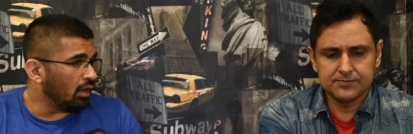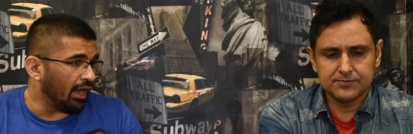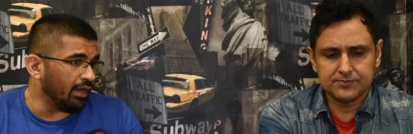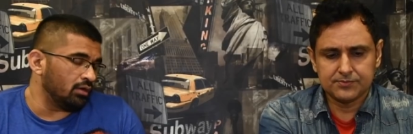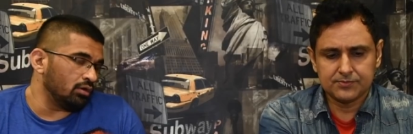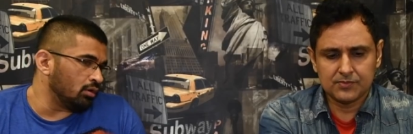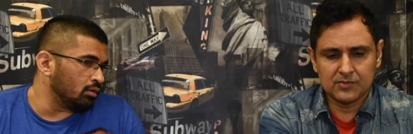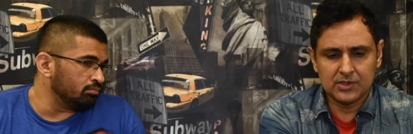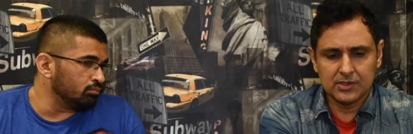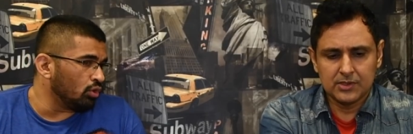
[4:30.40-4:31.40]
Speaker 1: And
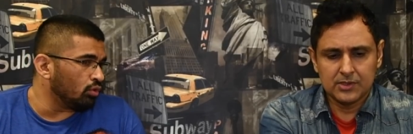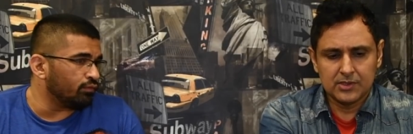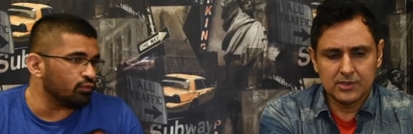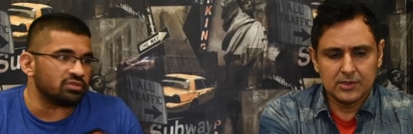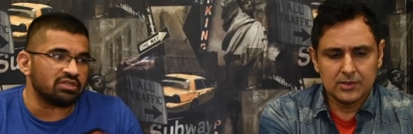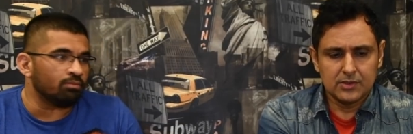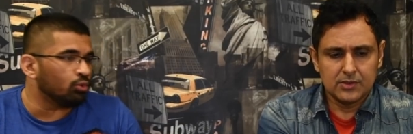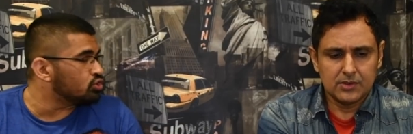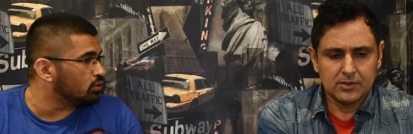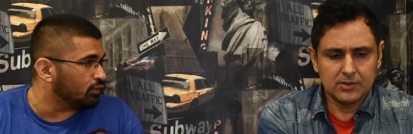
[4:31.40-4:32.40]
uh, you know if you see
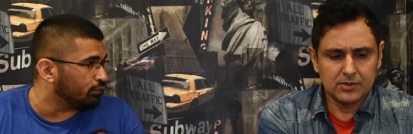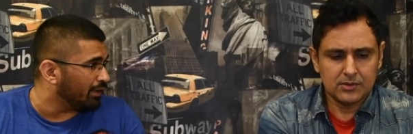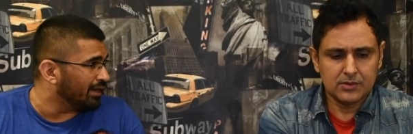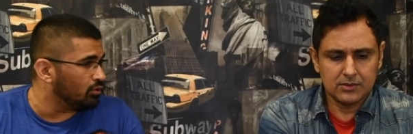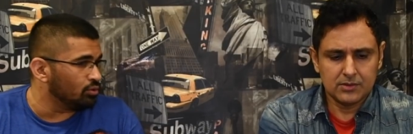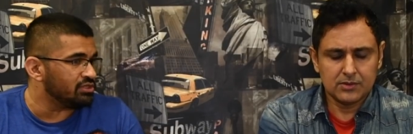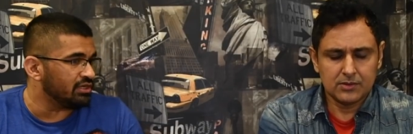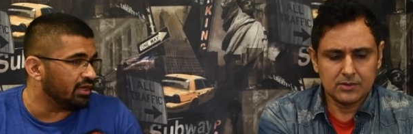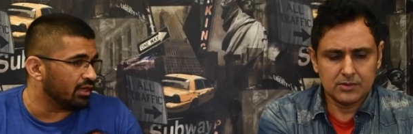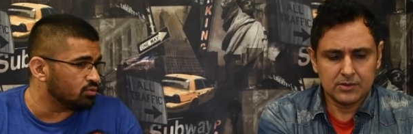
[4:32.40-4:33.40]
most of the fight, you'll
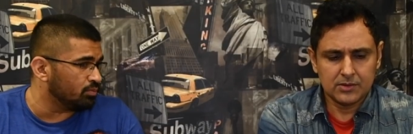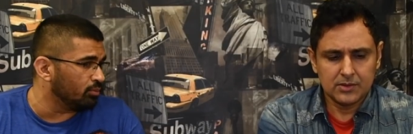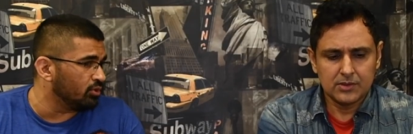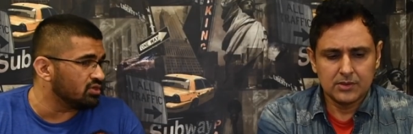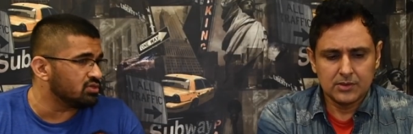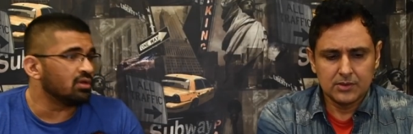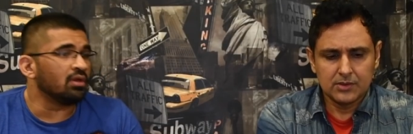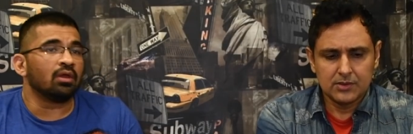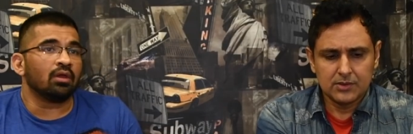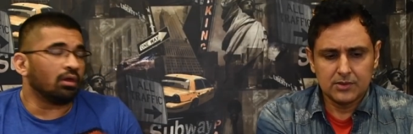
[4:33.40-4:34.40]
see Dennis Bermudez
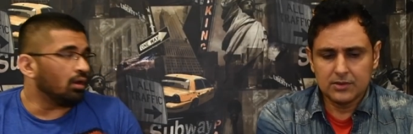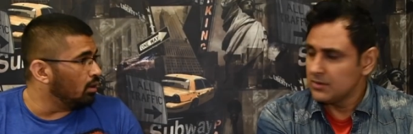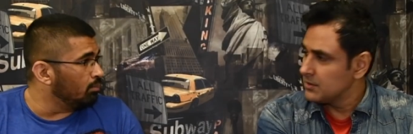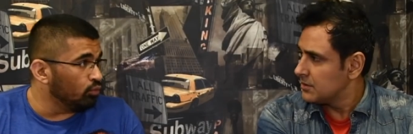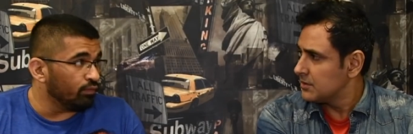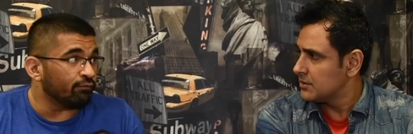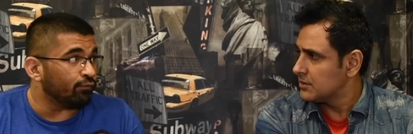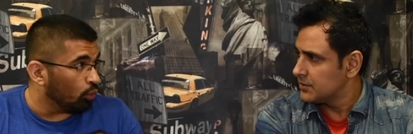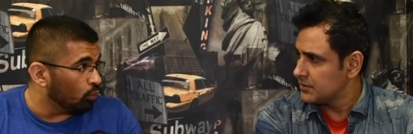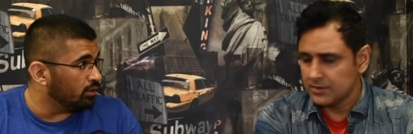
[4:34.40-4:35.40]
uh, moving
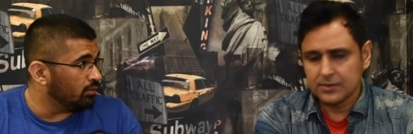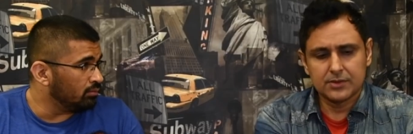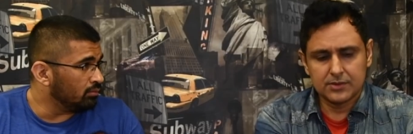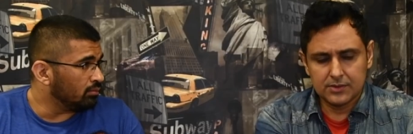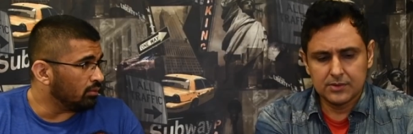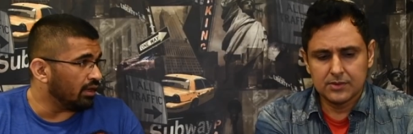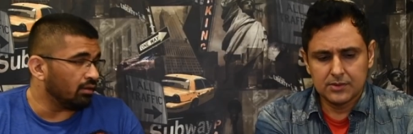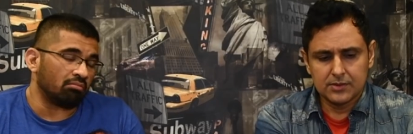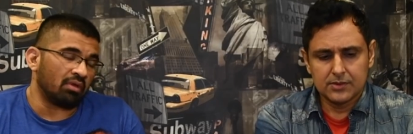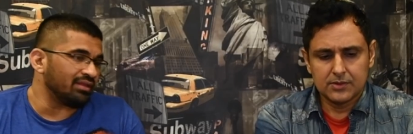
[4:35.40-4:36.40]
forward,
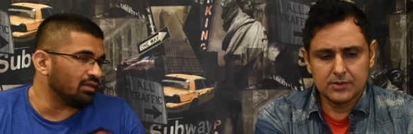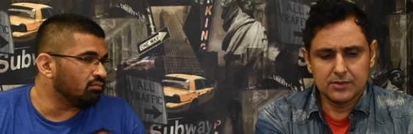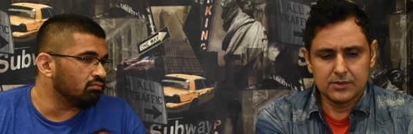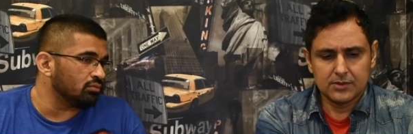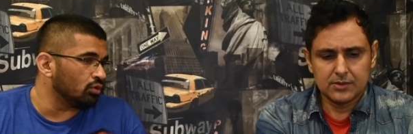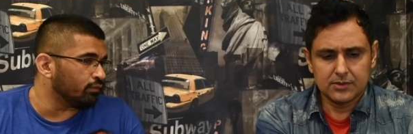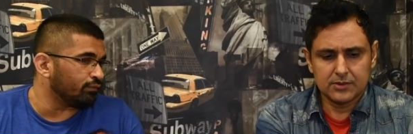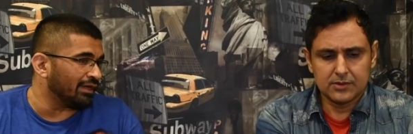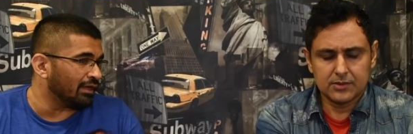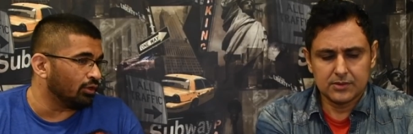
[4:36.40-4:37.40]
and I think you know
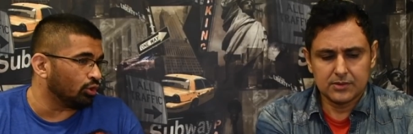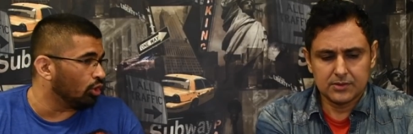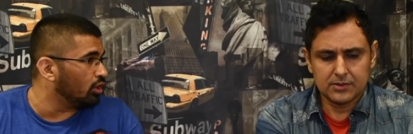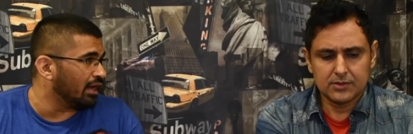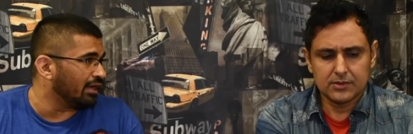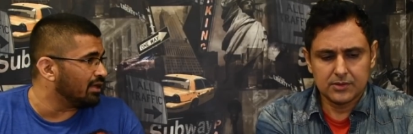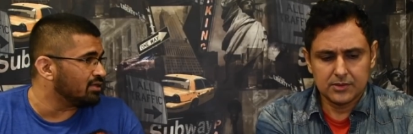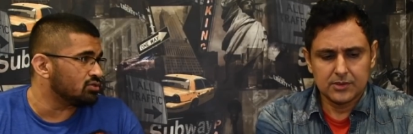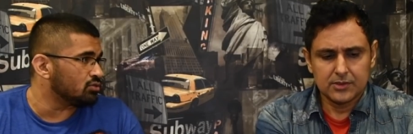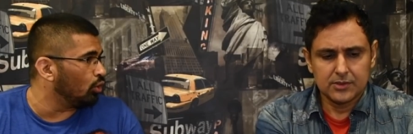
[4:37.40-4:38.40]
fighting a taller guy
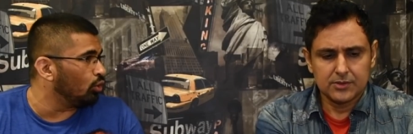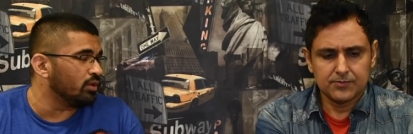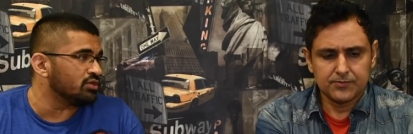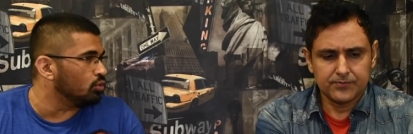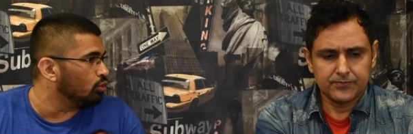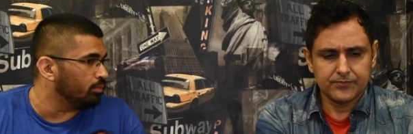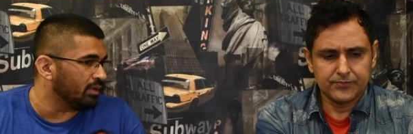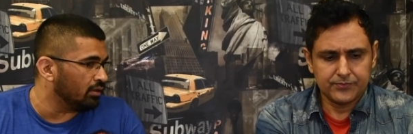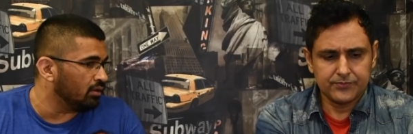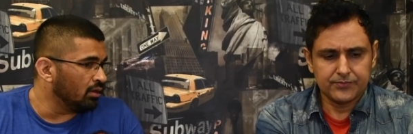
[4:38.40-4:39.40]
that's always going to
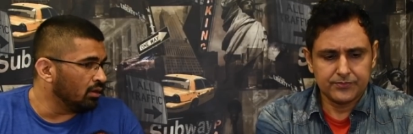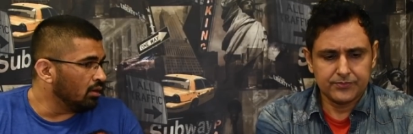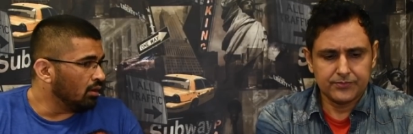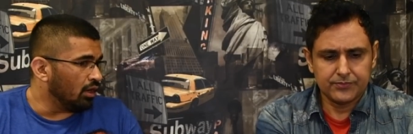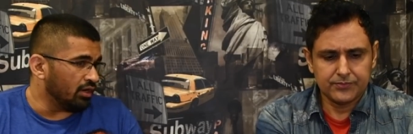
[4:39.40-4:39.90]
be a